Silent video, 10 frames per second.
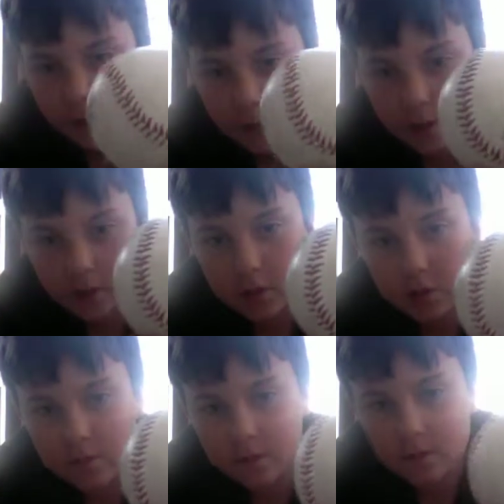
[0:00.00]
And
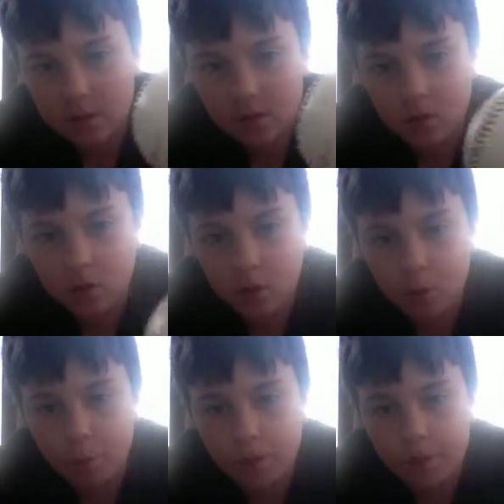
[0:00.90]
it's a slow
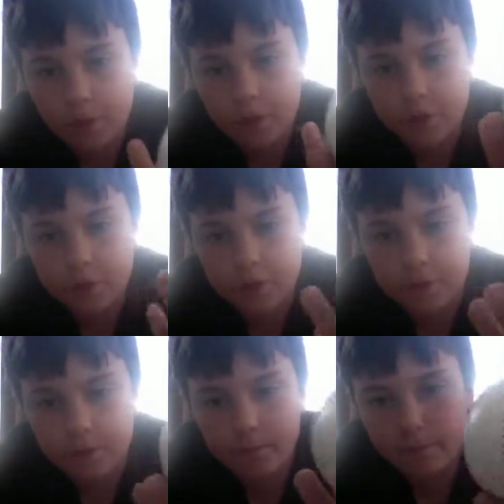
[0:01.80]
pitch, and
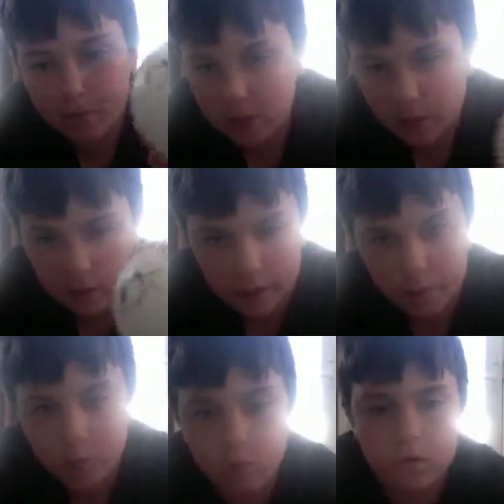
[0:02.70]
it kind of like
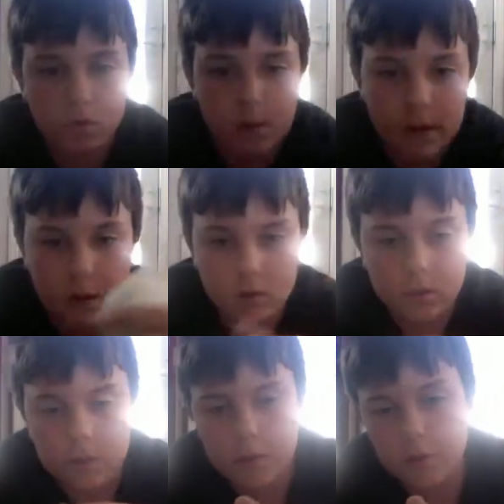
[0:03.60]
moves around,
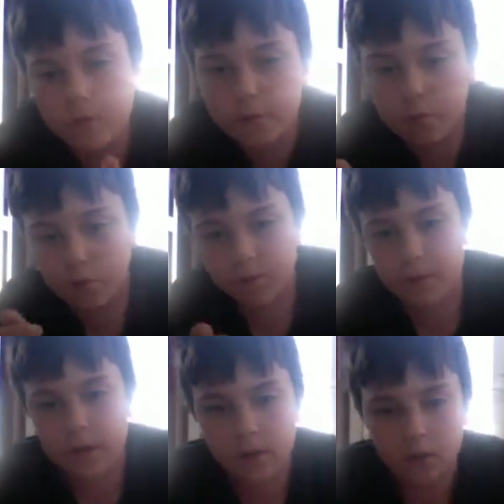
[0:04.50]
and it just fools
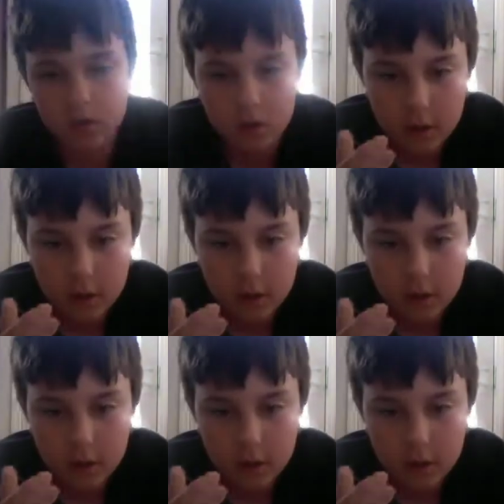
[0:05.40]
batters.